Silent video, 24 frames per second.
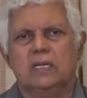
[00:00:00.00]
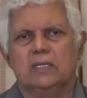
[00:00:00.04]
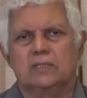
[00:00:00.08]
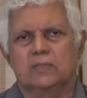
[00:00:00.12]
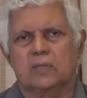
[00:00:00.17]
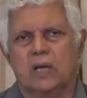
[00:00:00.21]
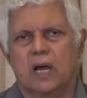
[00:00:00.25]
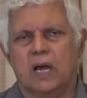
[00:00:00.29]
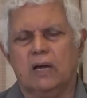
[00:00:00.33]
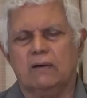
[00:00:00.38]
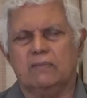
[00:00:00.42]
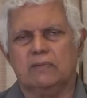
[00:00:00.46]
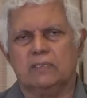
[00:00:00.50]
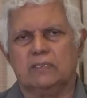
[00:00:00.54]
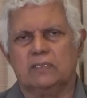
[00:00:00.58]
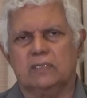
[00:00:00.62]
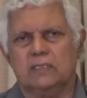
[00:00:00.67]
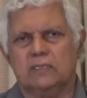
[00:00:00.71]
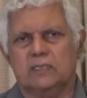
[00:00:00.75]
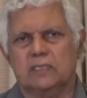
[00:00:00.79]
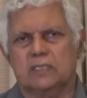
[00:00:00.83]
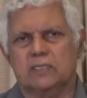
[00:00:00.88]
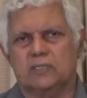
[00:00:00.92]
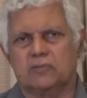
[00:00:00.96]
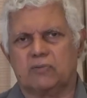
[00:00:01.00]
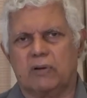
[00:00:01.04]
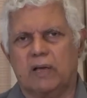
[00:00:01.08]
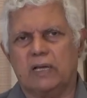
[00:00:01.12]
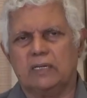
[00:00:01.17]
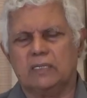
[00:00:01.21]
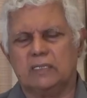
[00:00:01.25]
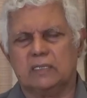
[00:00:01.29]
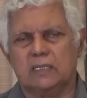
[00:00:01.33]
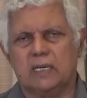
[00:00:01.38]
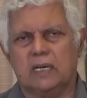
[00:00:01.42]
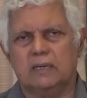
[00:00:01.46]
So harvest is a
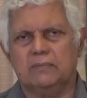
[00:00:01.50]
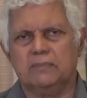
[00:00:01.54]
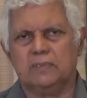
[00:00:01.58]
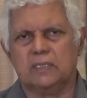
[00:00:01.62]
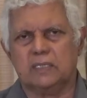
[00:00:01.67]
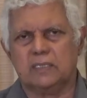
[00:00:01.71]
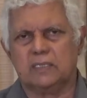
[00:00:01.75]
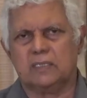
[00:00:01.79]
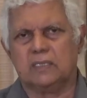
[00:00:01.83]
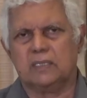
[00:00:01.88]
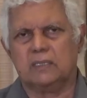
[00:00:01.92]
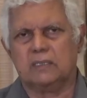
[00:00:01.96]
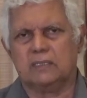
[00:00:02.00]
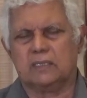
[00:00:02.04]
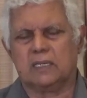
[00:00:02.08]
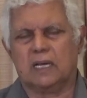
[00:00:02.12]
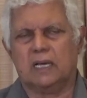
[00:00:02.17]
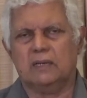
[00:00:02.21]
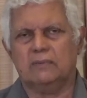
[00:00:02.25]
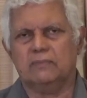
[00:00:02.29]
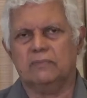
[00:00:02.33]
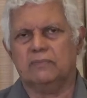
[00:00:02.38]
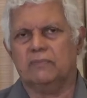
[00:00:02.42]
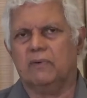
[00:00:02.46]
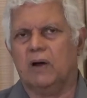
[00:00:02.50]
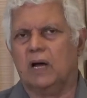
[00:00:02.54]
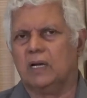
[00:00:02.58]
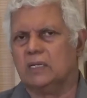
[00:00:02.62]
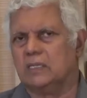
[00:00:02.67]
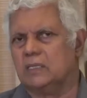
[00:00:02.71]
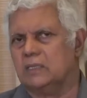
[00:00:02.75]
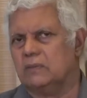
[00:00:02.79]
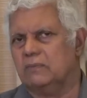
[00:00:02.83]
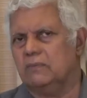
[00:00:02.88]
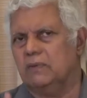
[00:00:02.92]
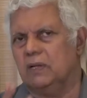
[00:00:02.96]
trying time, testing time.
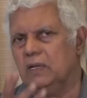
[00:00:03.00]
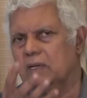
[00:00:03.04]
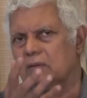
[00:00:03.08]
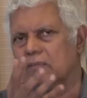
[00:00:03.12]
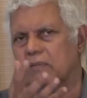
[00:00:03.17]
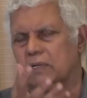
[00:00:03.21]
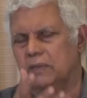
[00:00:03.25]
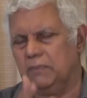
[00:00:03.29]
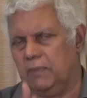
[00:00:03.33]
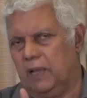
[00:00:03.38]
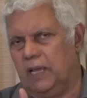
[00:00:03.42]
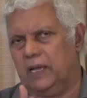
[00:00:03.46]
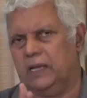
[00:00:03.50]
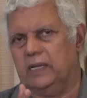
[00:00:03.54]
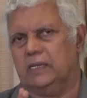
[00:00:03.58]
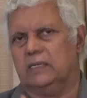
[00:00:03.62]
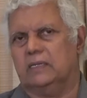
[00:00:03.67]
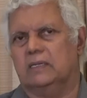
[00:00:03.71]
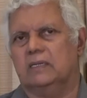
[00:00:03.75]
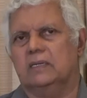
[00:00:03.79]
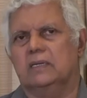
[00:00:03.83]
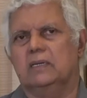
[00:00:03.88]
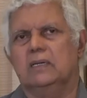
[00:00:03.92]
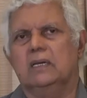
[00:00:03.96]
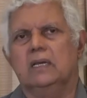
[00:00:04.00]
What will remain?